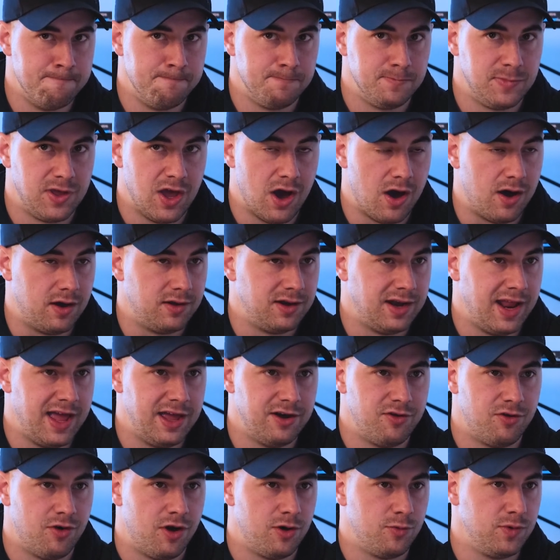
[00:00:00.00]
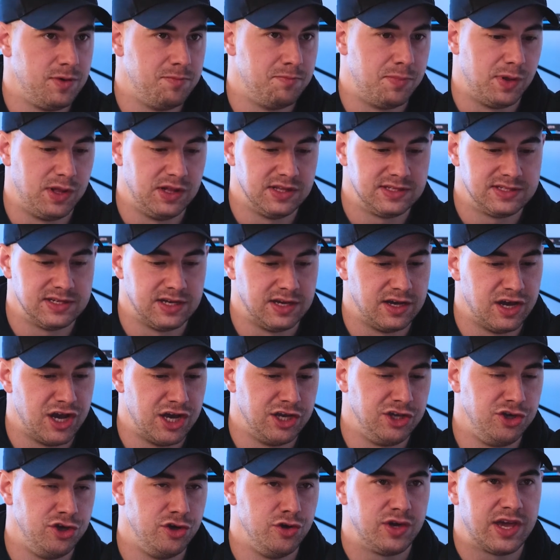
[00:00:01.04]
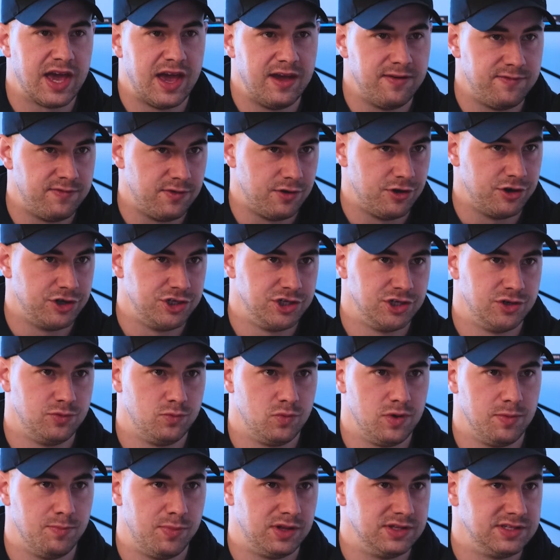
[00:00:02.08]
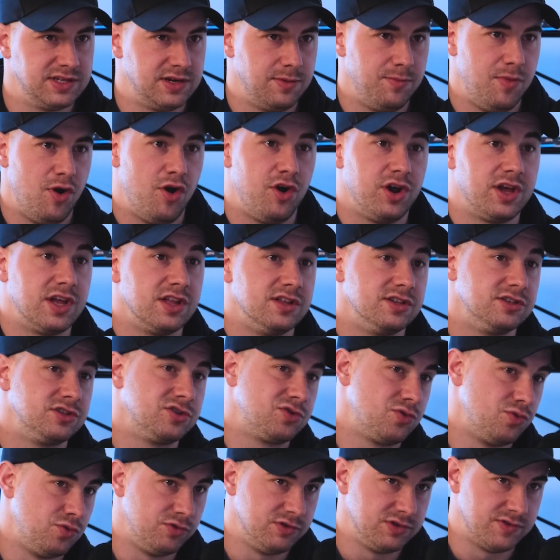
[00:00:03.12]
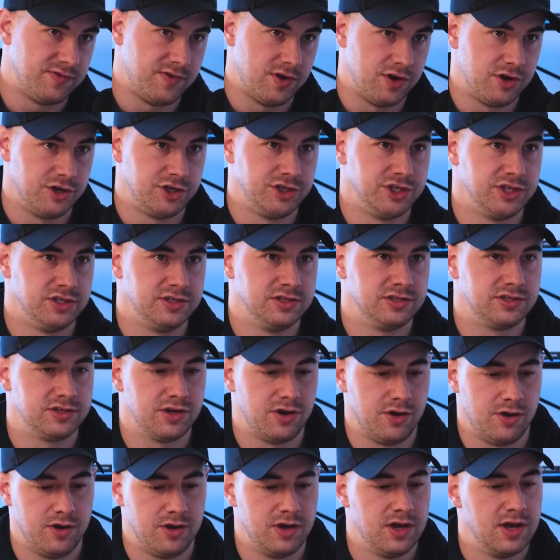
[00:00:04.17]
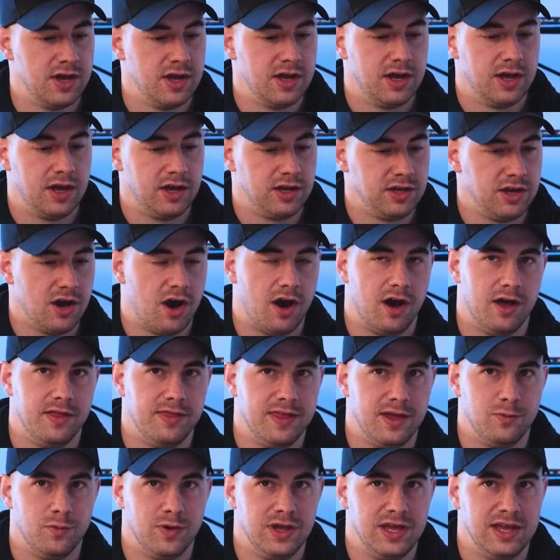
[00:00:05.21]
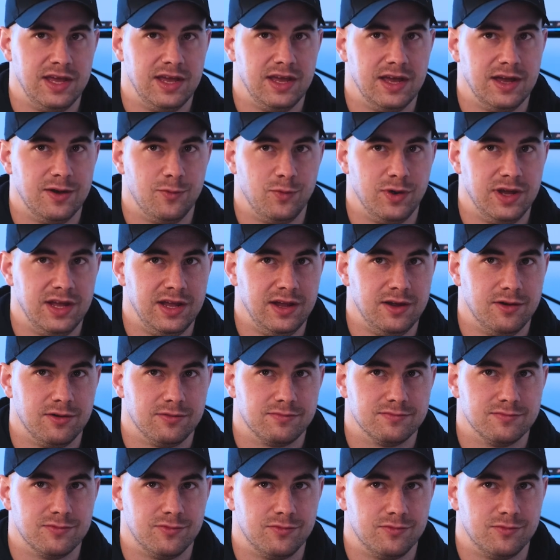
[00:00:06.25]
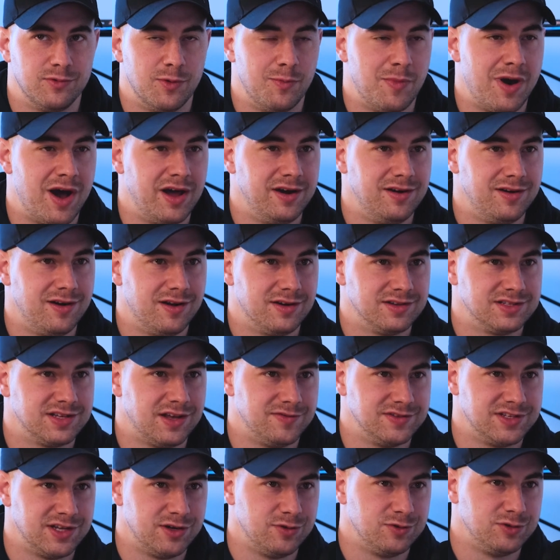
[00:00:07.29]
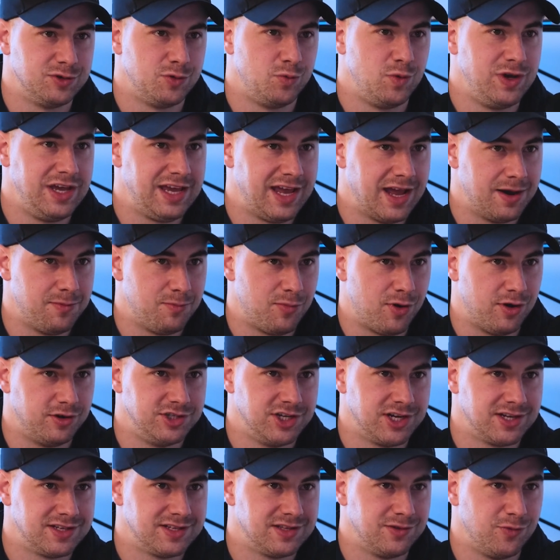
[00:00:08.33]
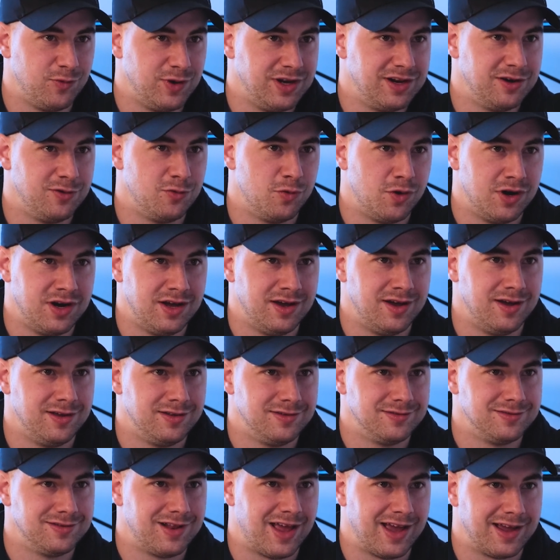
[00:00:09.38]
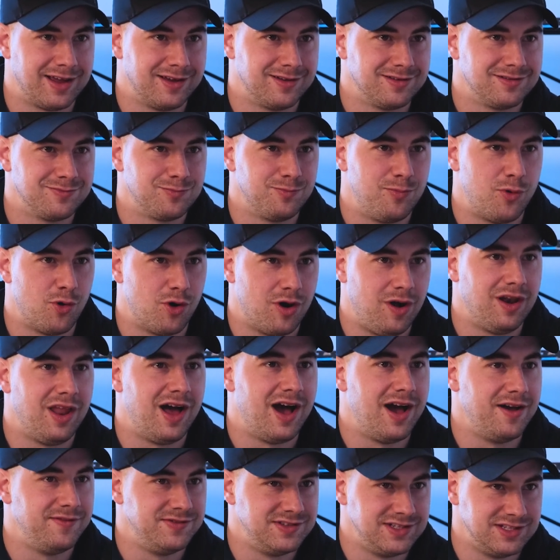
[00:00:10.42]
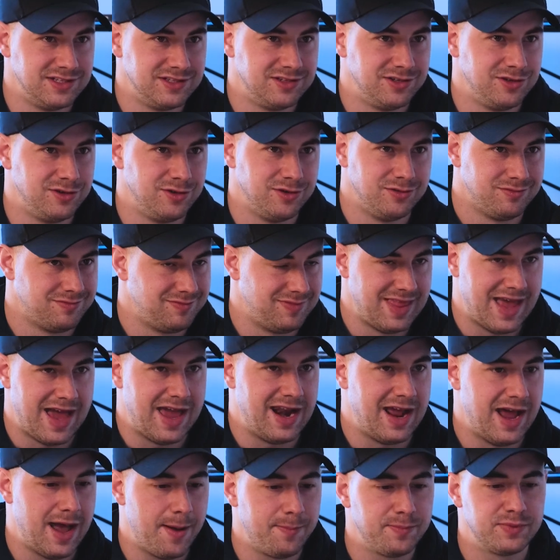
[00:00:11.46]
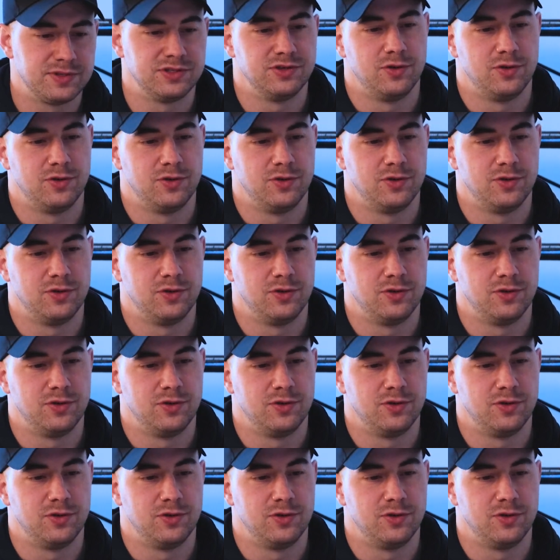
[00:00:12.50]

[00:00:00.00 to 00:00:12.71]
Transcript: later on we built a UK version, we built an American schools version. So and then we reminded ourselves that it was a weekend project and that we didn't want to like pour our lives into that app. So